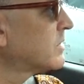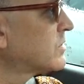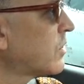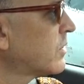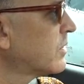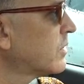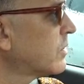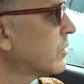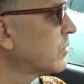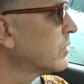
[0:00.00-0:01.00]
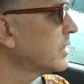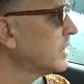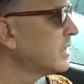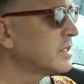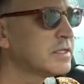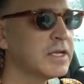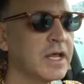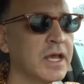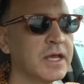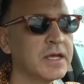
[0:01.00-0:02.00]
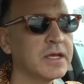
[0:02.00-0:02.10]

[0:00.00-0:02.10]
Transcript: I started early today